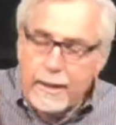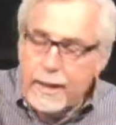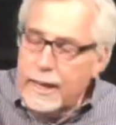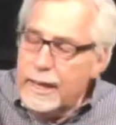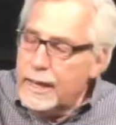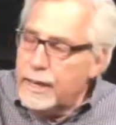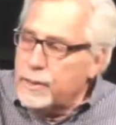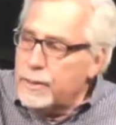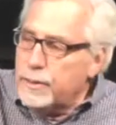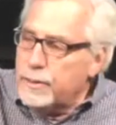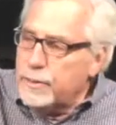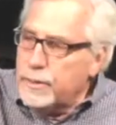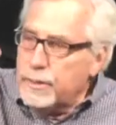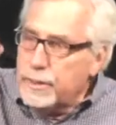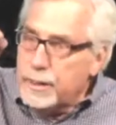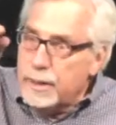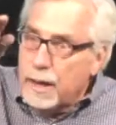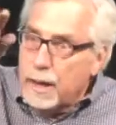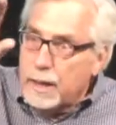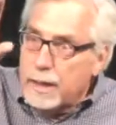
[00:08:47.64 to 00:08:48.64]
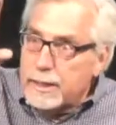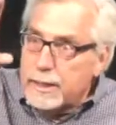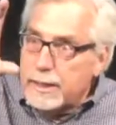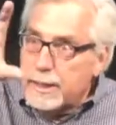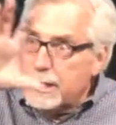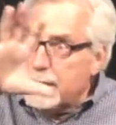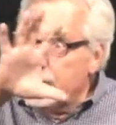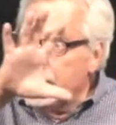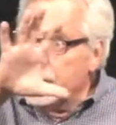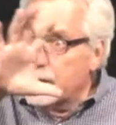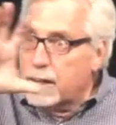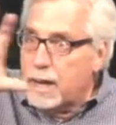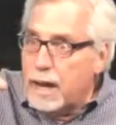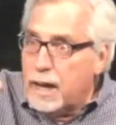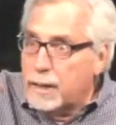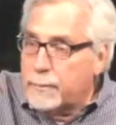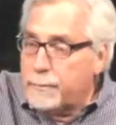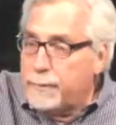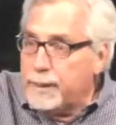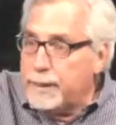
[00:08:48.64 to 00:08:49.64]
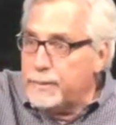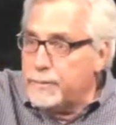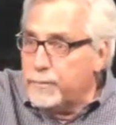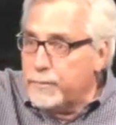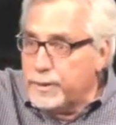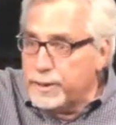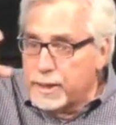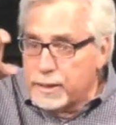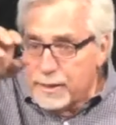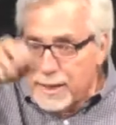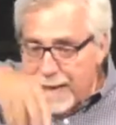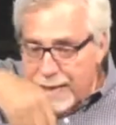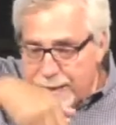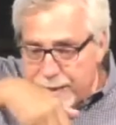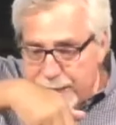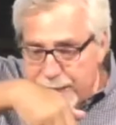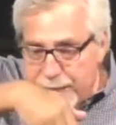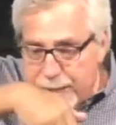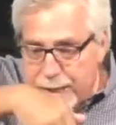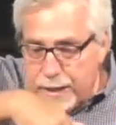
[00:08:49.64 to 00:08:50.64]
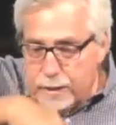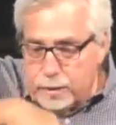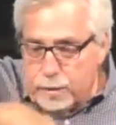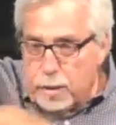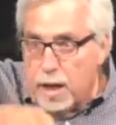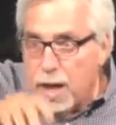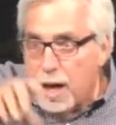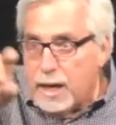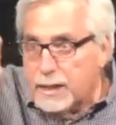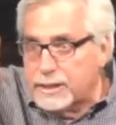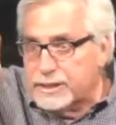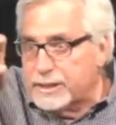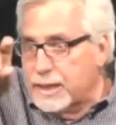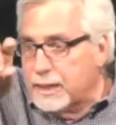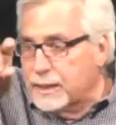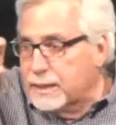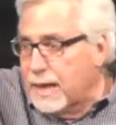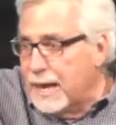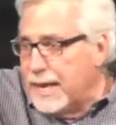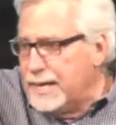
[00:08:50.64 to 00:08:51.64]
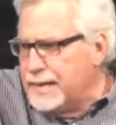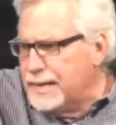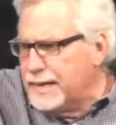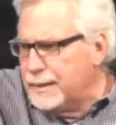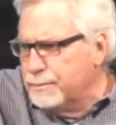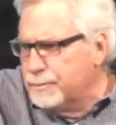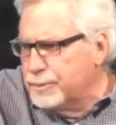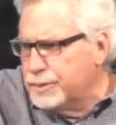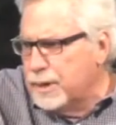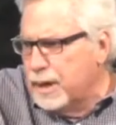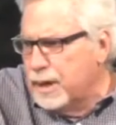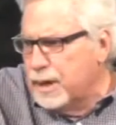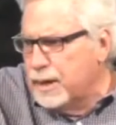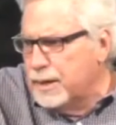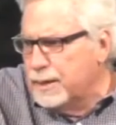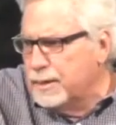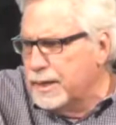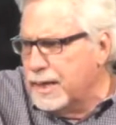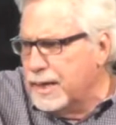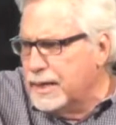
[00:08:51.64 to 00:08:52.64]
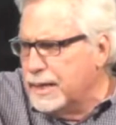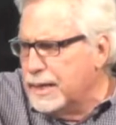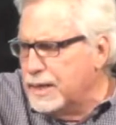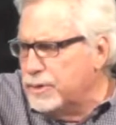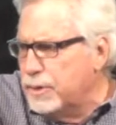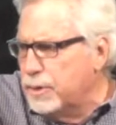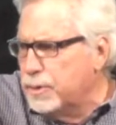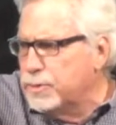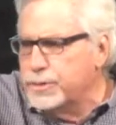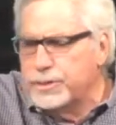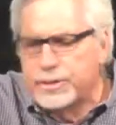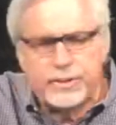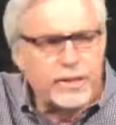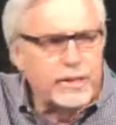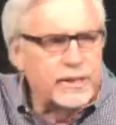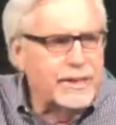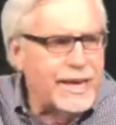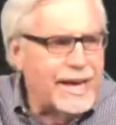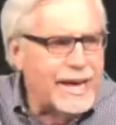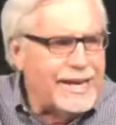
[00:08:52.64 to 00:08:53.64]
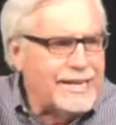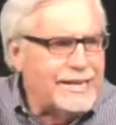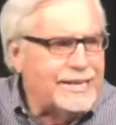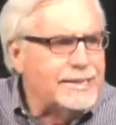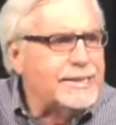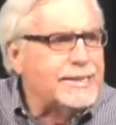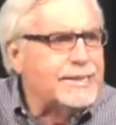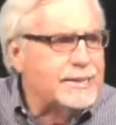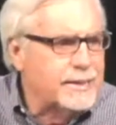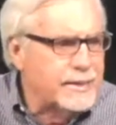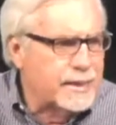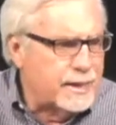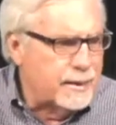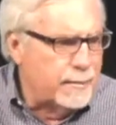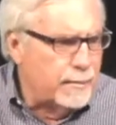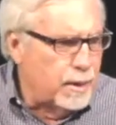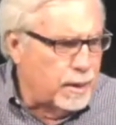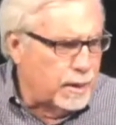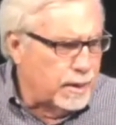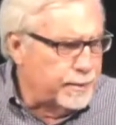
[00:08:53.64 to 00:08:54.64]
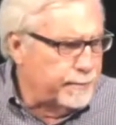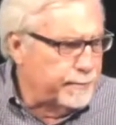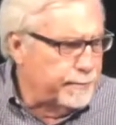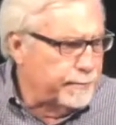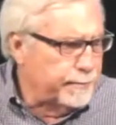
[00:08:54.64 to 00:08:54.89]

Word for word: And in the cockpit, when the landing gear locks, a light comes on, and he noticed the light didn't come on.